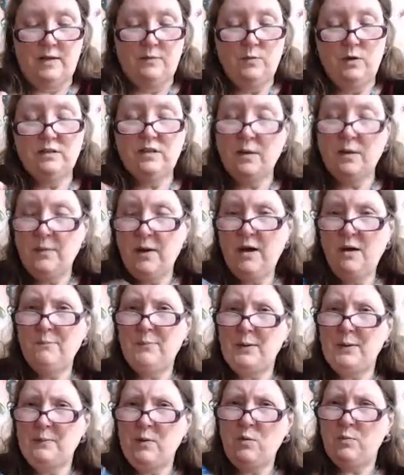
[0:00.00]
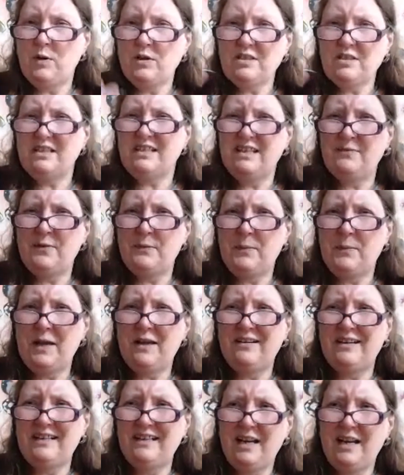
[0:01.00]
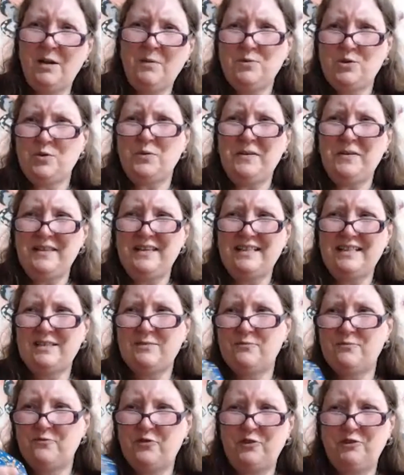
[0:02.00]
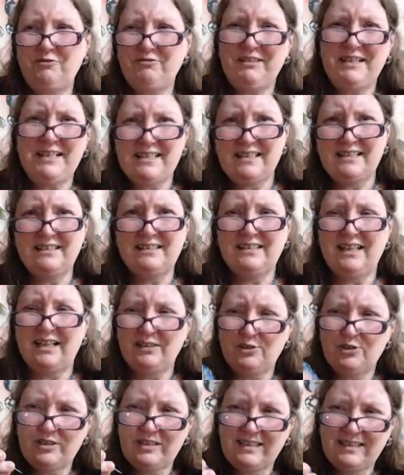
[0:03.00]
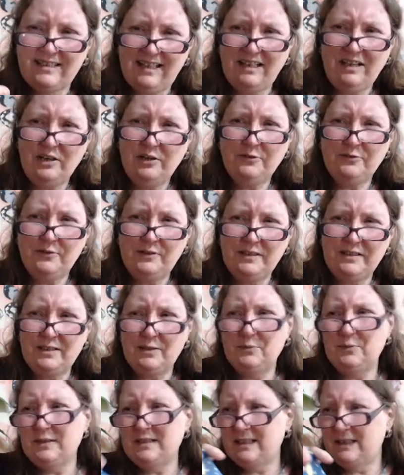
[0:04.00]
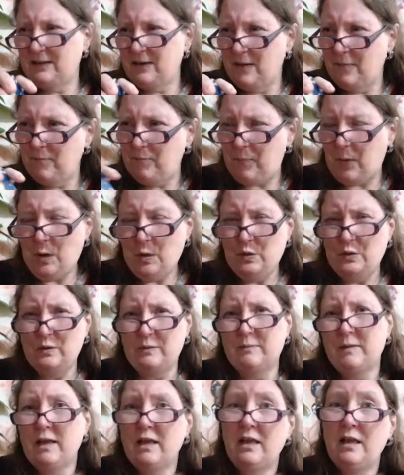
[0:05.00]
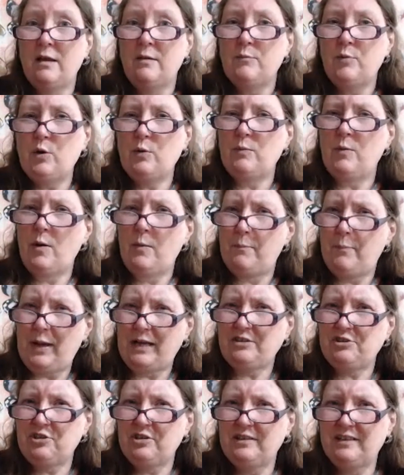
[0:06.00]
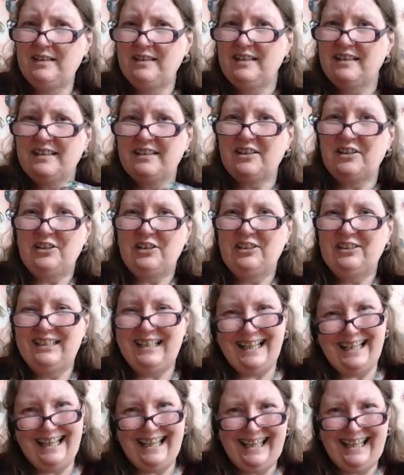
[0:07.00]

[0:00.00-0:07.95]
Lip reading: Well, come on, be more positive about it. I'm doing this for a reason. I'll just get over and done with it, and boom, put more passion in it, girl.